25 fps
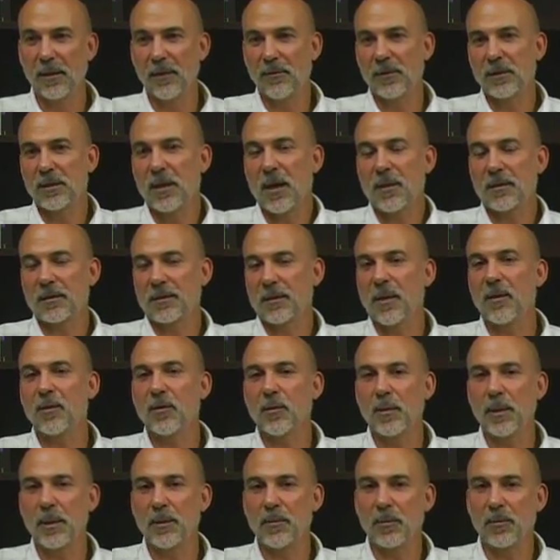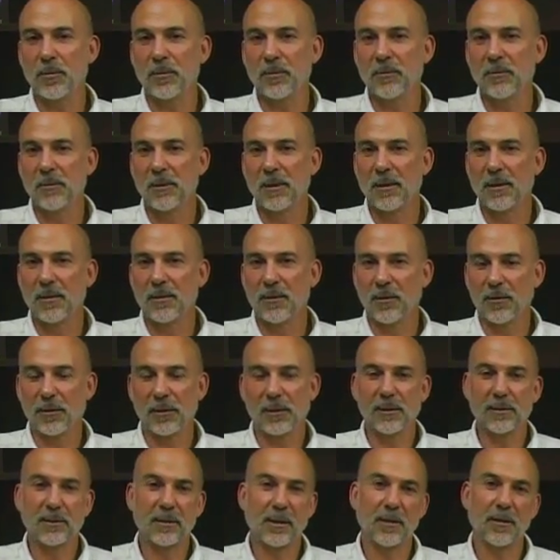If you talk to other people, they're
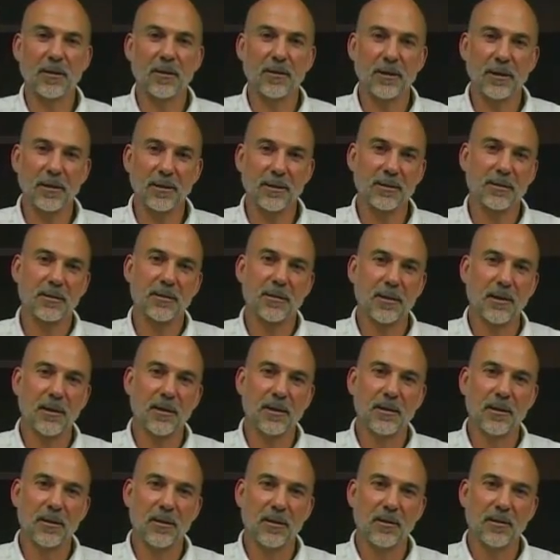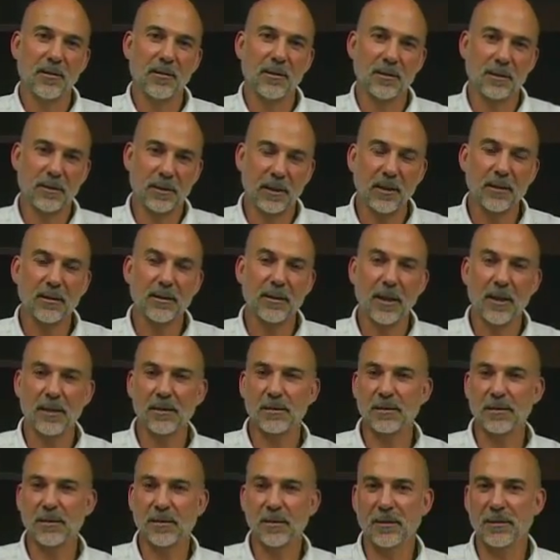going to tell you that the skin
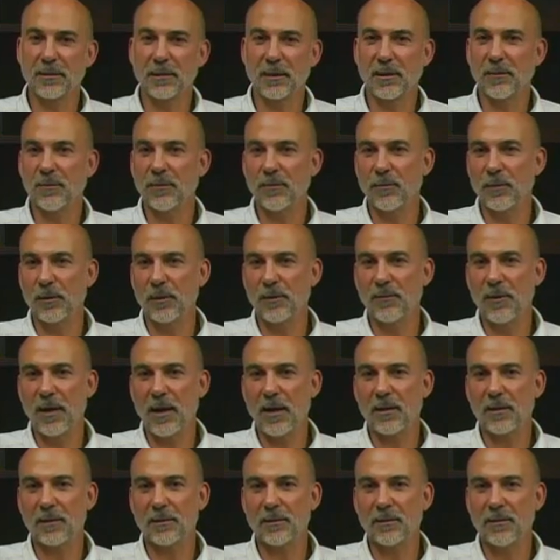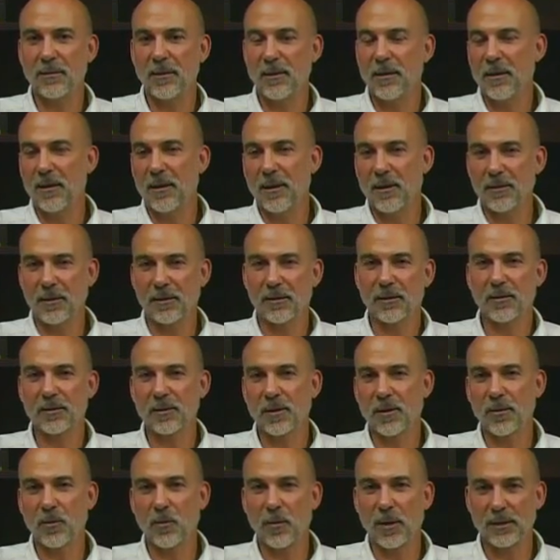test isn't even real valid and that there's
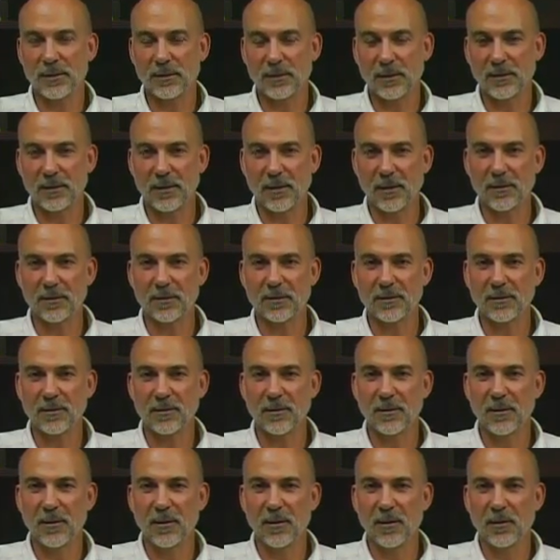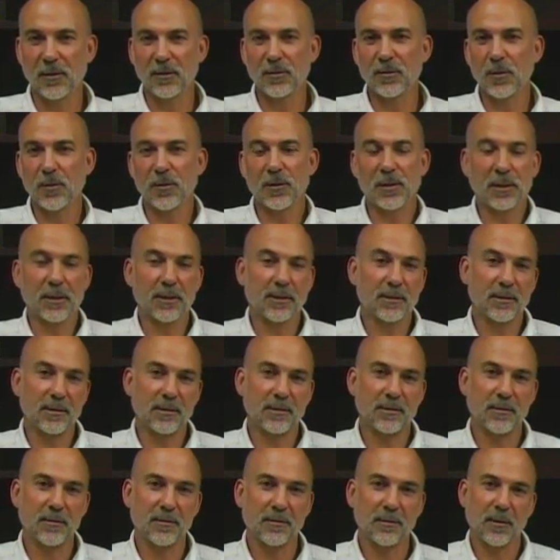other ways to test. The truth
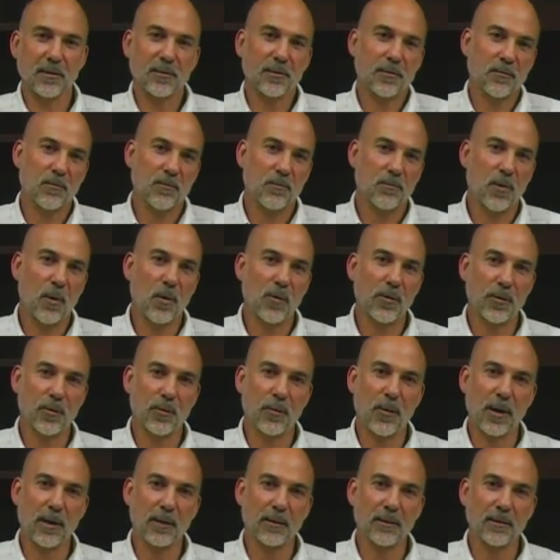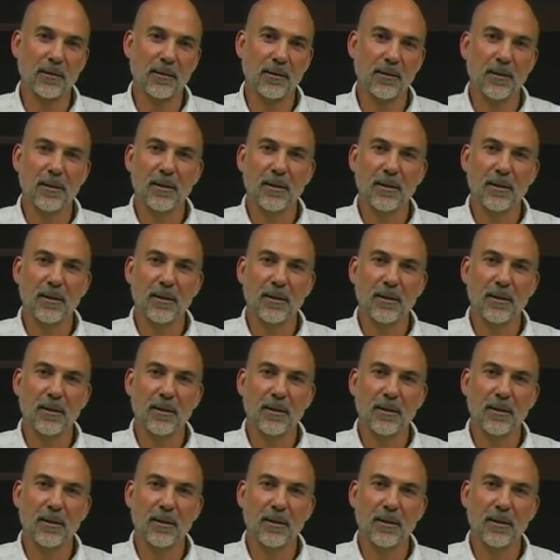is that both are right.